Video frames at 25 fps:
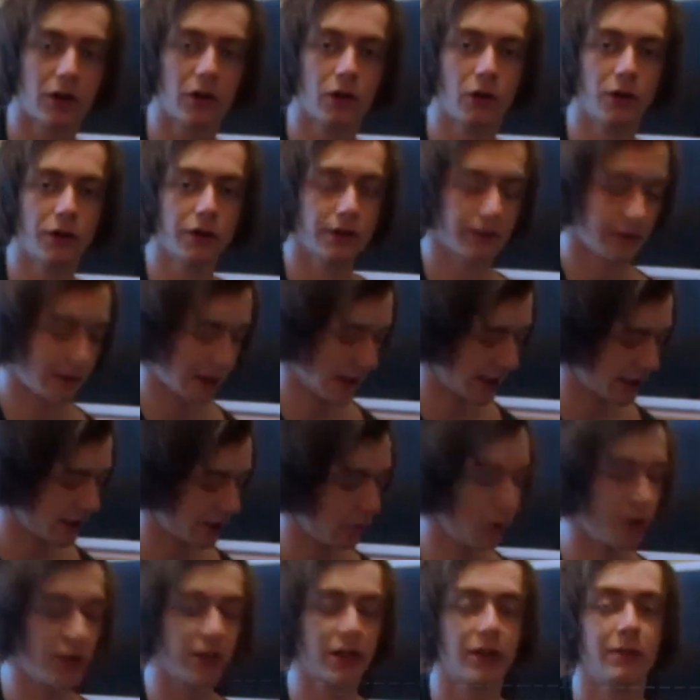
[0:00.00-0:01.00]
chord, and
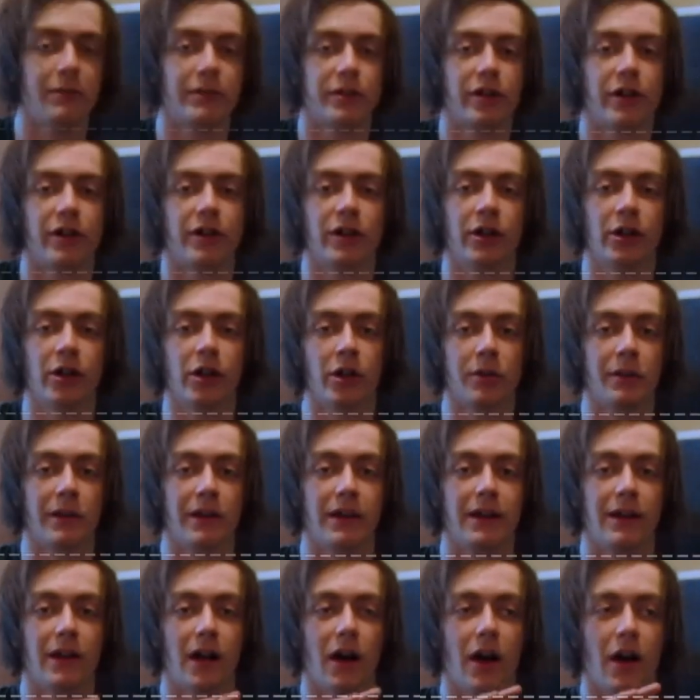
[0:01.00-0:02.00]
what you're going to be doing, you're going to
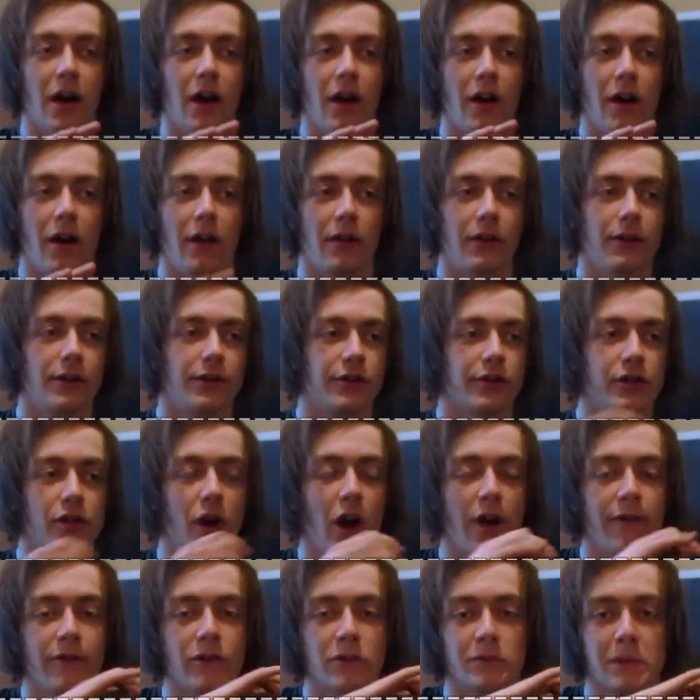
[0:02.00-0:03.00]
be so you're
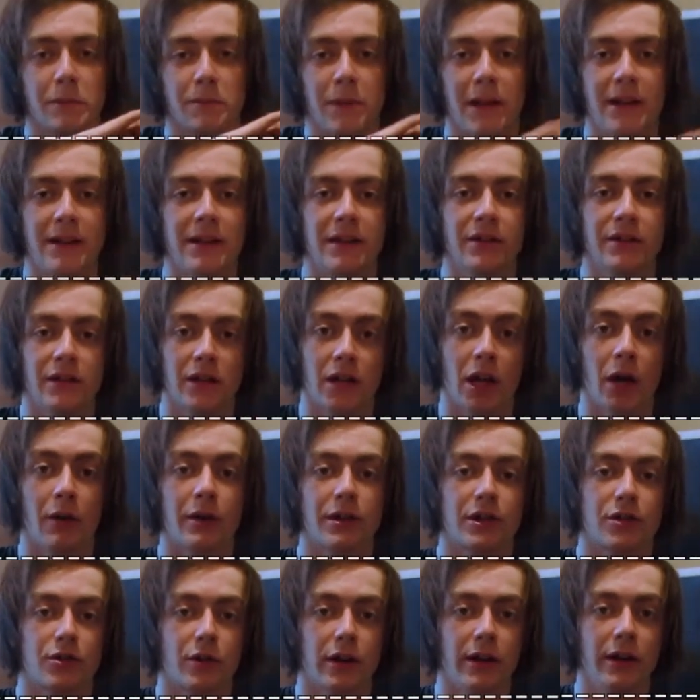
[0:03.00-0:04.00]
either going to be bending the
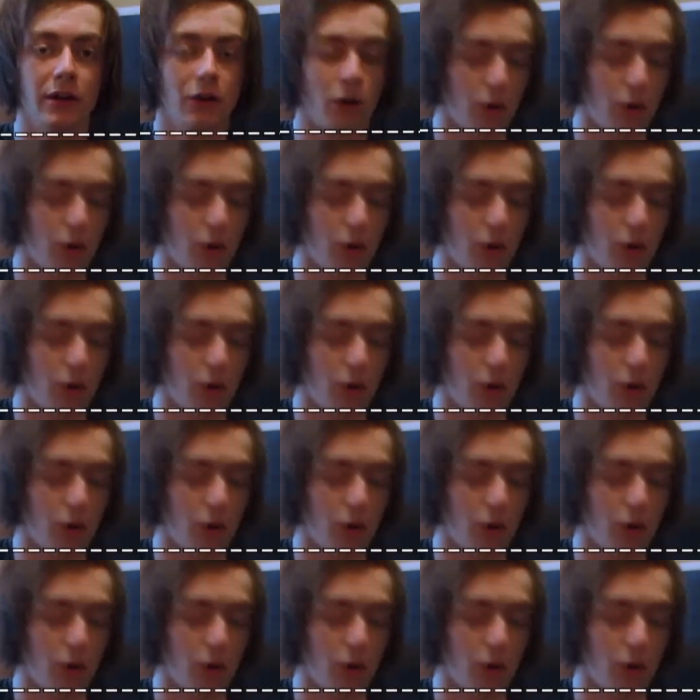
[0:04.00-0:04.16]
lowest string